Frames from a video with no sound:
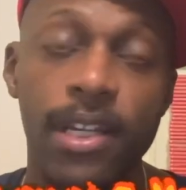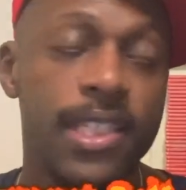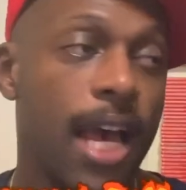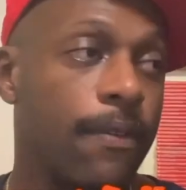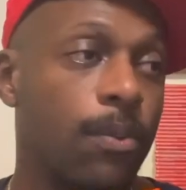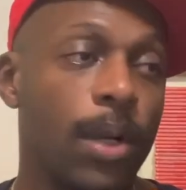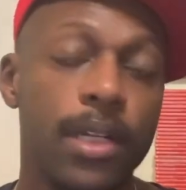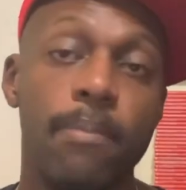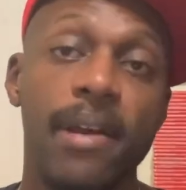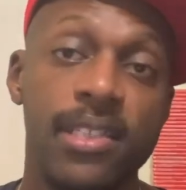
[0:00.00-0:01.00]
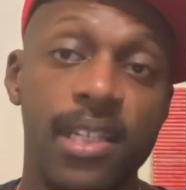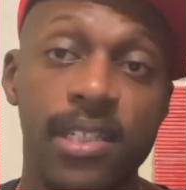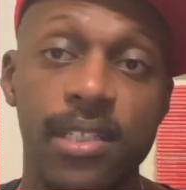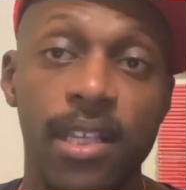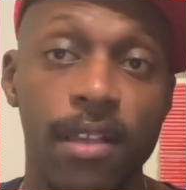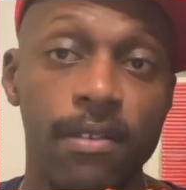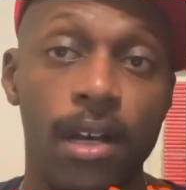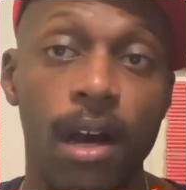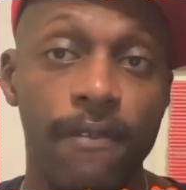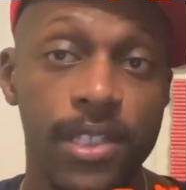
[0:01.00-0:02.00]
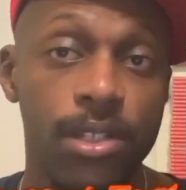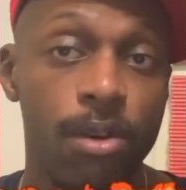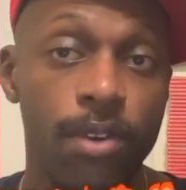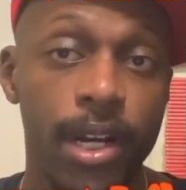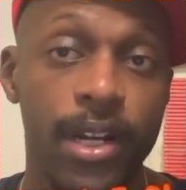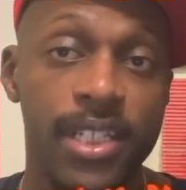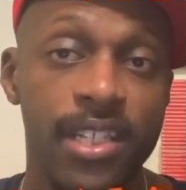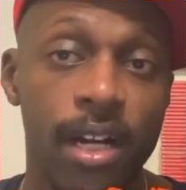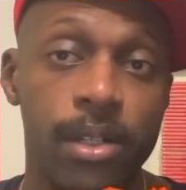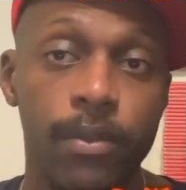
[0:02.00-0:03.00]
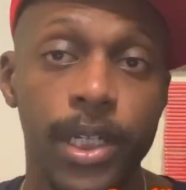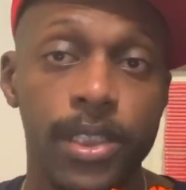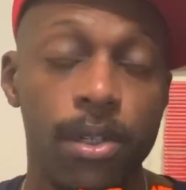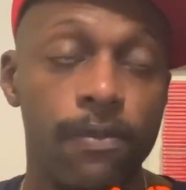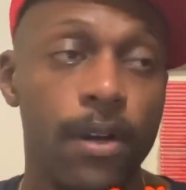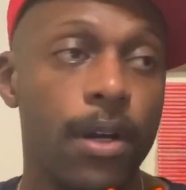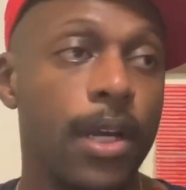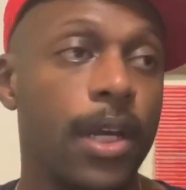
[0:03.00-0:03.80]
He's having one of the best seasons of his career, his young career so far.